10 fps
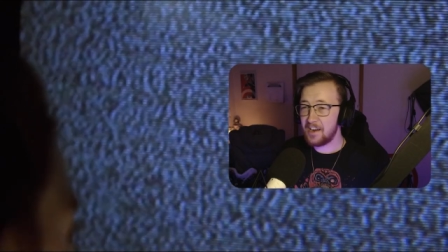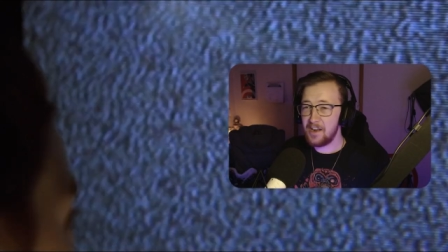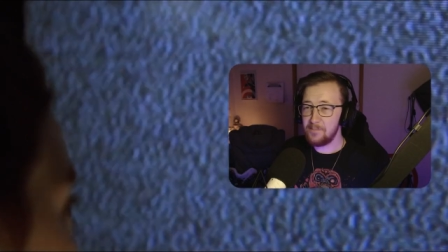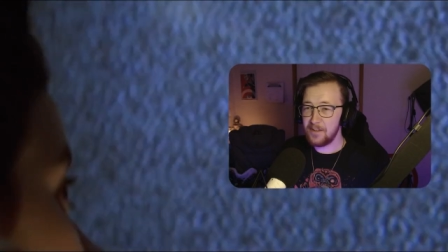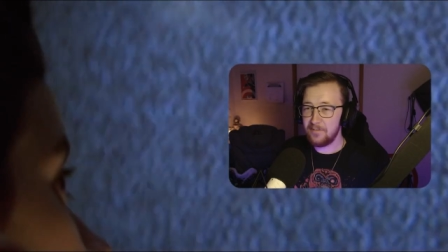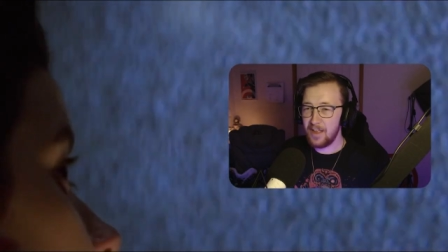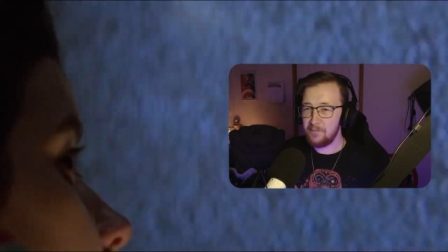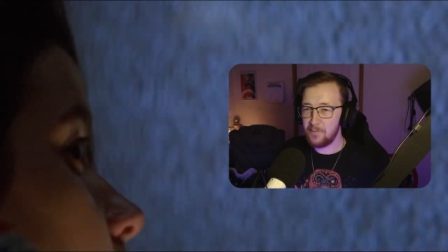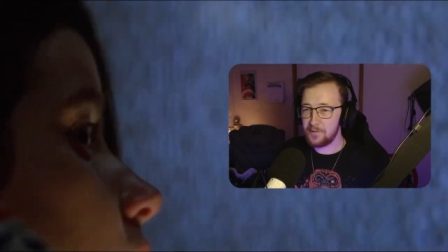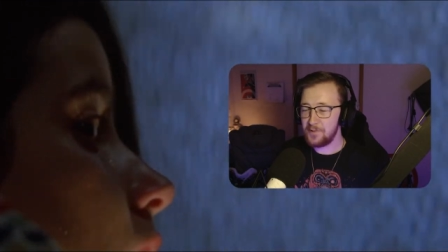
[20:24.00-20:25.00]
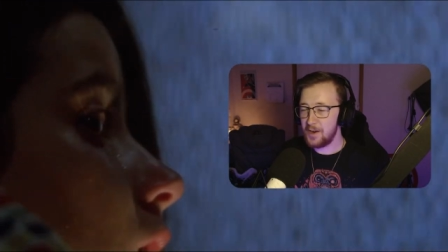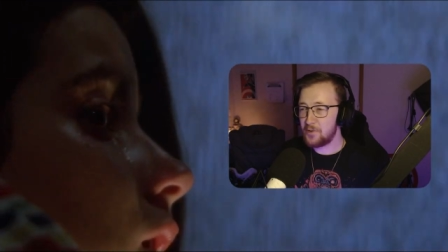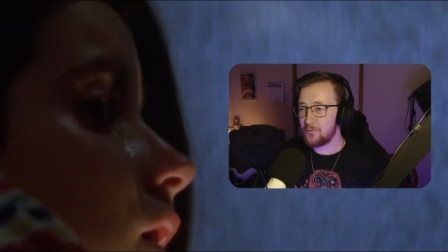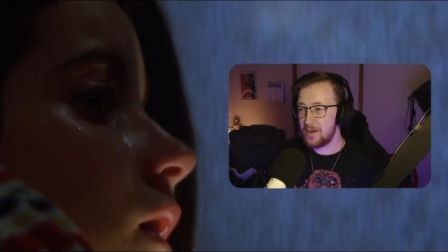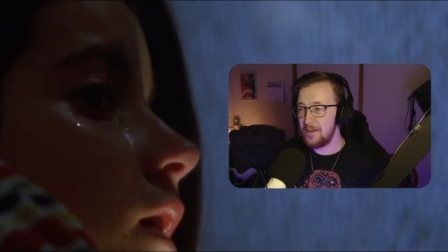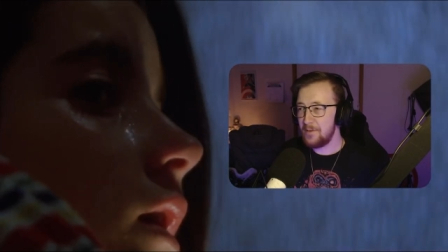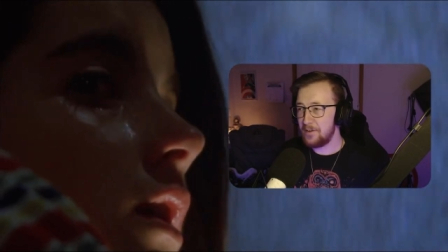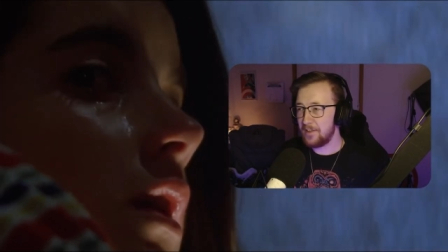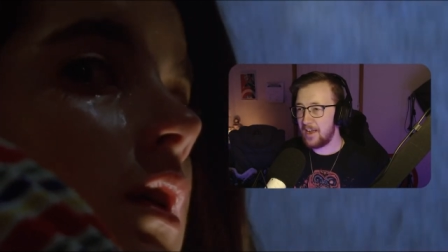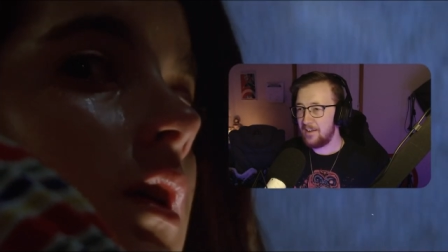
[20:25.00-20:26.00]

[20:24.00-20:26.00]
can't believe that wasn't a dream earlier.